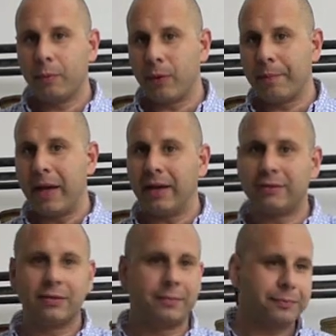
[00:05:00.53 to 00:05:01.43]
We
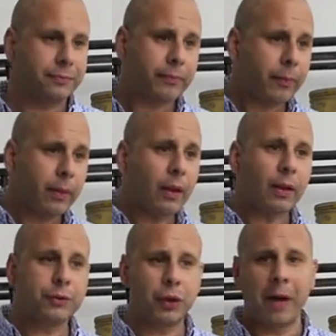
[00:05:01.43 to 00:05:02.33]
met
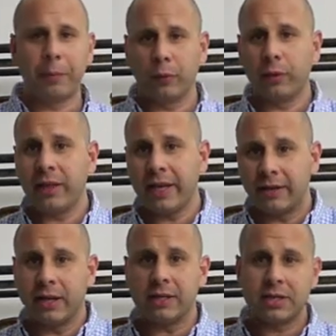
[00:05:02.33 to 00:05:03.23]
tribal
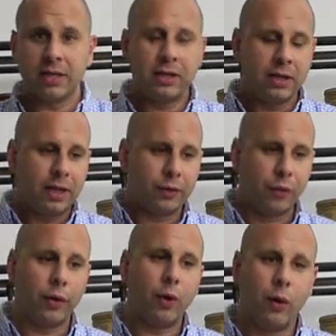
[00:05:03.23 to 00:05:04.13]
leaders,
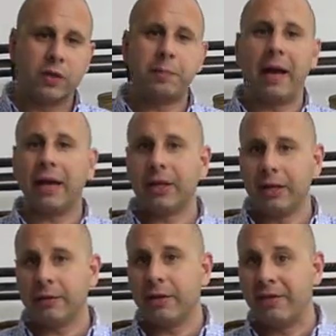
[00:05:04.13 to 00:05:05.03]
rode horseback
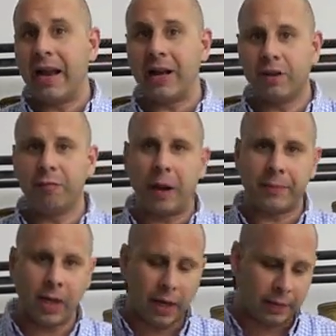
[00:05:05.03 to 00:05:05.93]
in the valley of
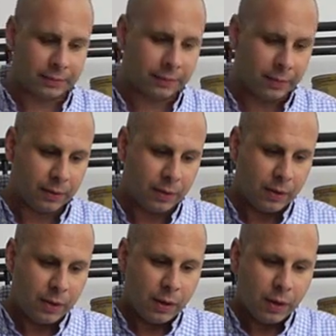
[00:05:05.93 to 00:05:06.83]
Bamiyan.
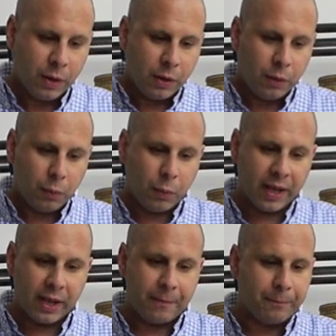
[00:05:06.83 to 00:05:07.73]

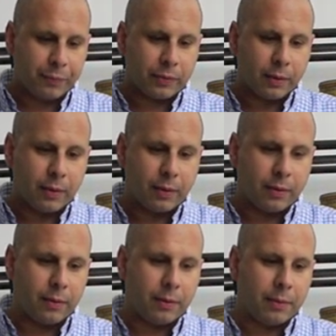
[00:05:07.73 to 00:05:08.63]
We
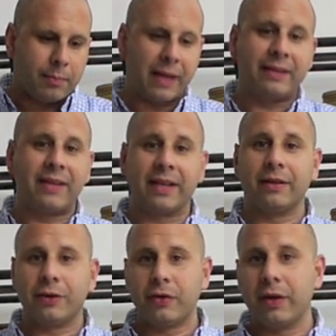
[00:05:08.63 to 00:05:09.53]
met
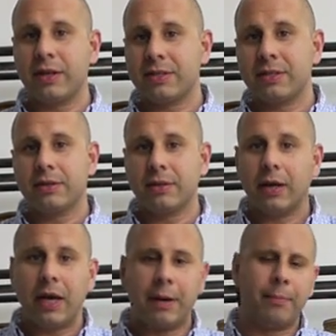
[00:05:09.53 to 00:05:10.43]
dignitaries,
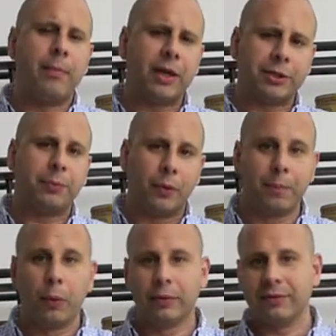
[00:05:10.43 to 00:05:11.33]
and much more
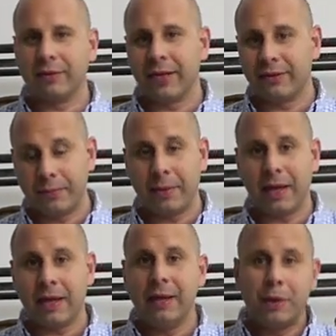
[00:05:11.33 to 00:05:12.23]
importantly to
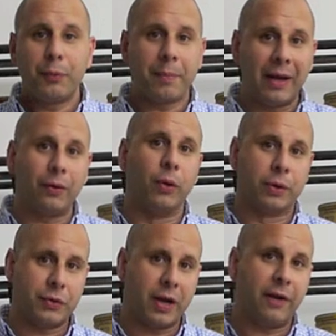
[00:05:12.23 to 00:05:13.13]
me, we met
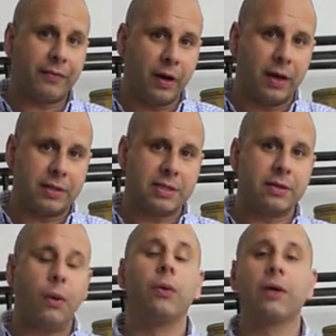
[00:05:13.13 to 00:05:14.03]
ordinary
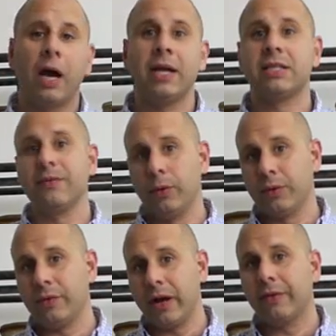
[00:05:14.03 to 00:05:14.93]
Afghans, all kinds of
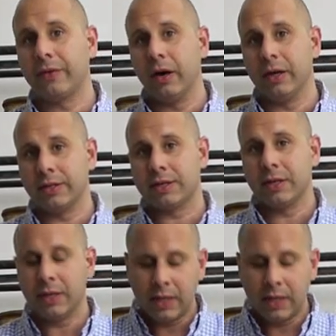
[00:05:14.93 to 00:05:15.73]
ordinary Afghans.